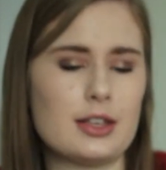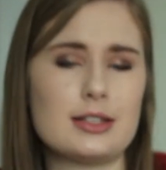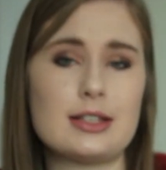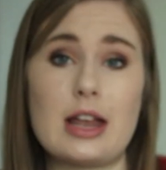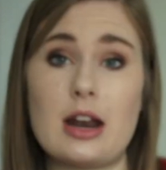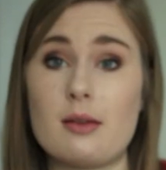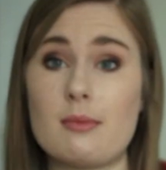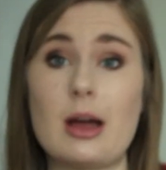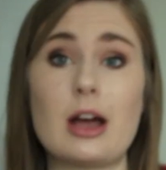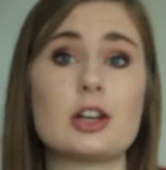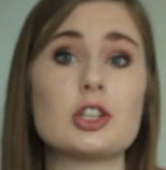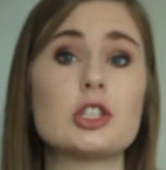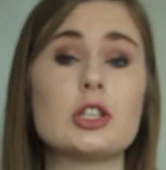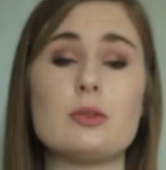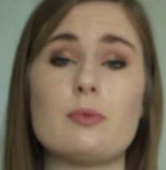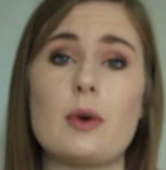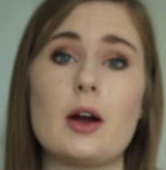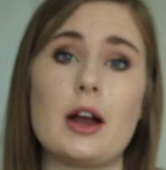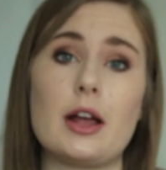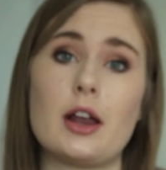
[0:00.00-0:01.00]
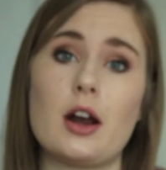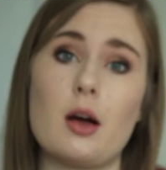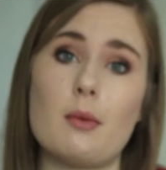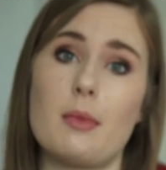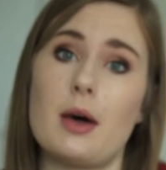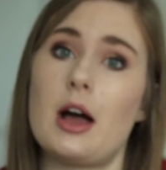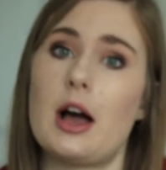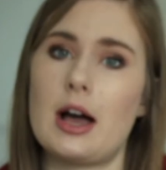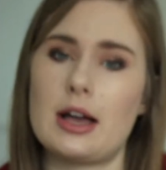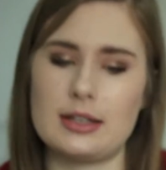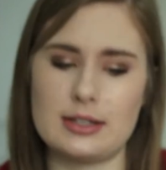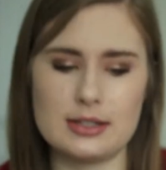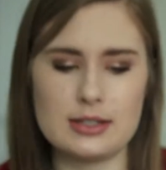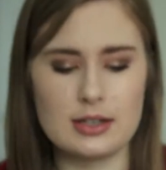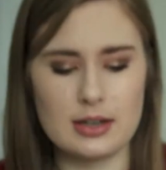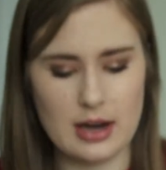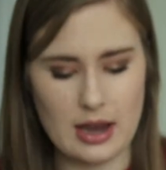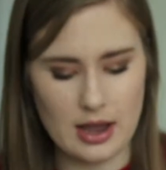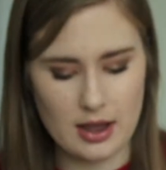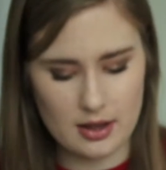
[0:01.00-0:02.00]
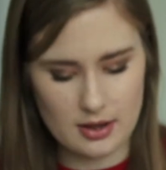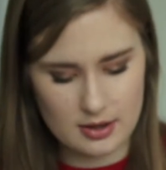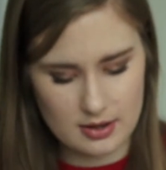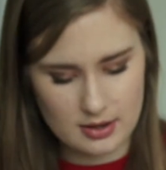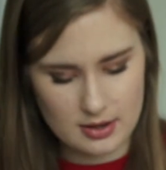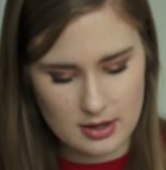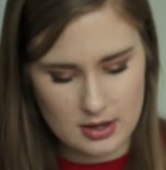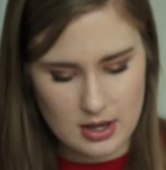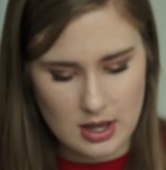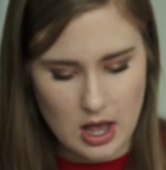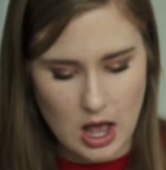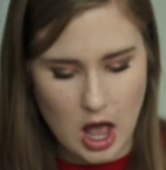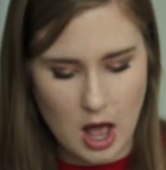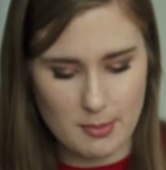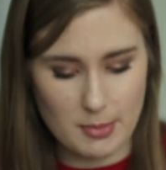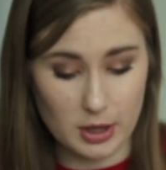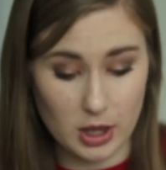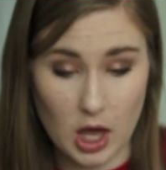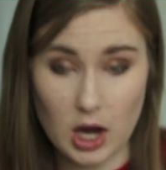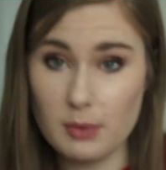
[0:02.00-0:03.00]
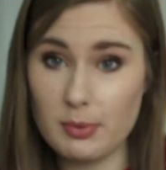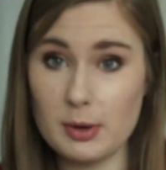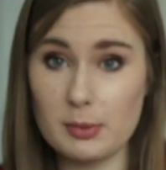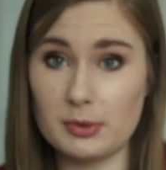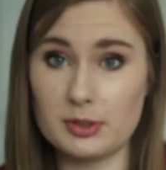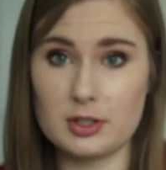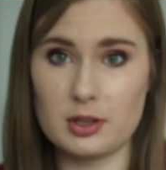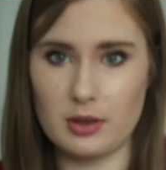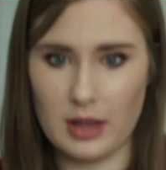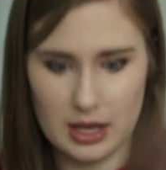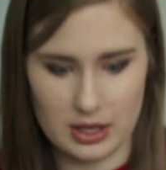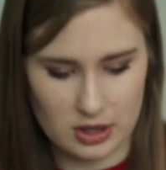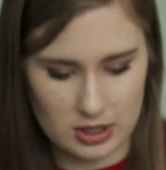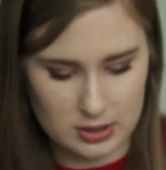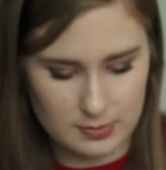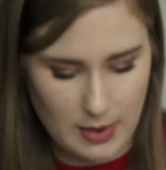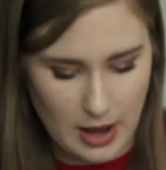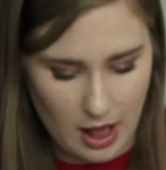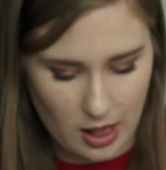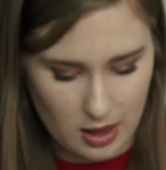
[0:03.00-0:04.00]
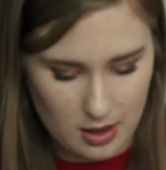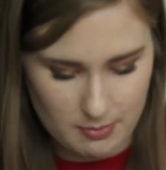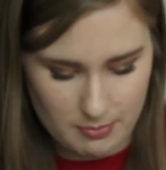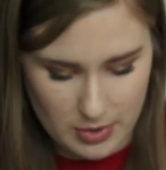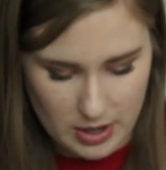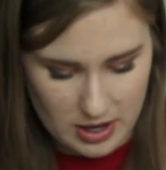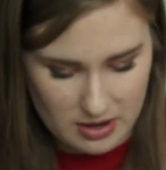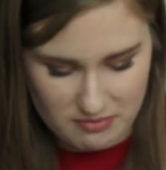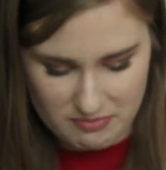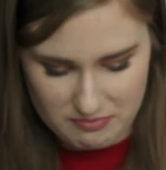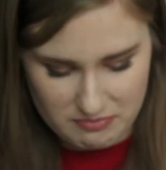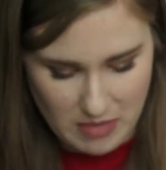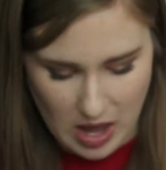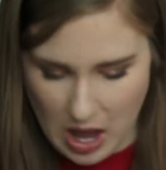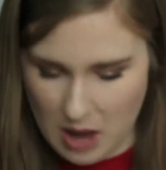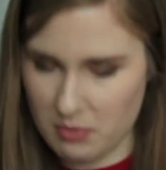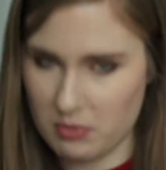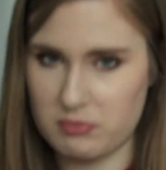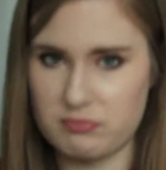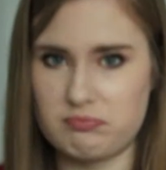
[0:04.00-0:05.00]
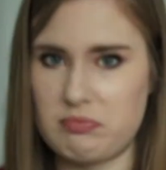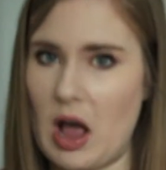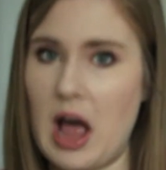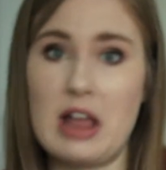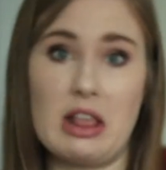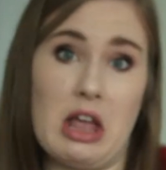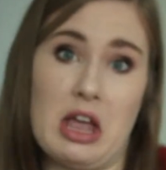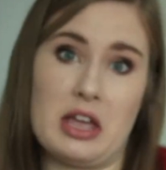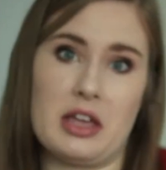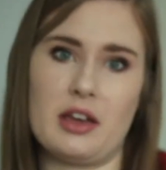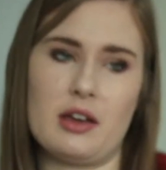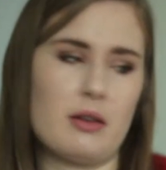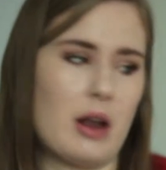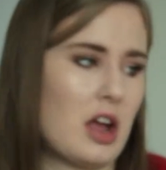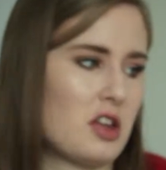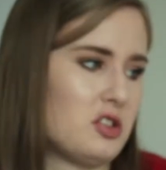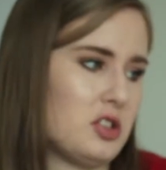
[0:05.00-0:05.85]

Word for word: this and I'm actually wearing it on my eyes today. Um, a lot of people don't like this palette, but I, I like it. I